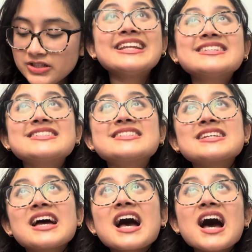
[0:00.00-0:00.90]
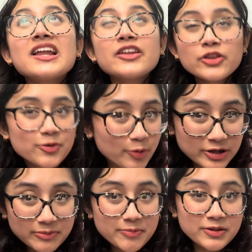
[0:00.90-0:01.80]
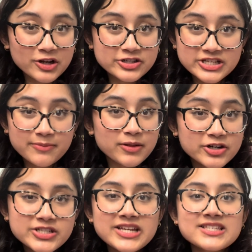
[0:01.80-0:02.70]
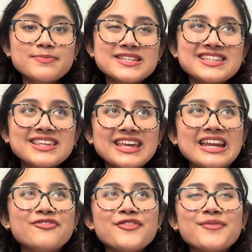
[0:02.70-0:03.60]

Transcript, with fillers: And another point about blurting, blurting is basically the kind of